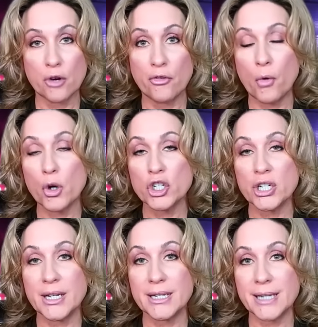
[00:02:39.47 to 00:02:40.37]

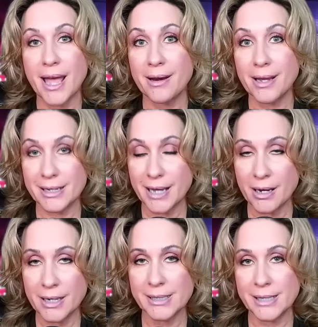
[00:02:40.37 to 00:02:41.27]
unfortunate and uh,
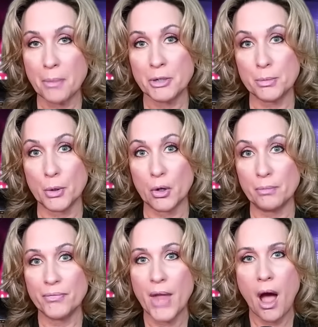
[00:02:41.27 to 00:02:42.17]
unacceptable.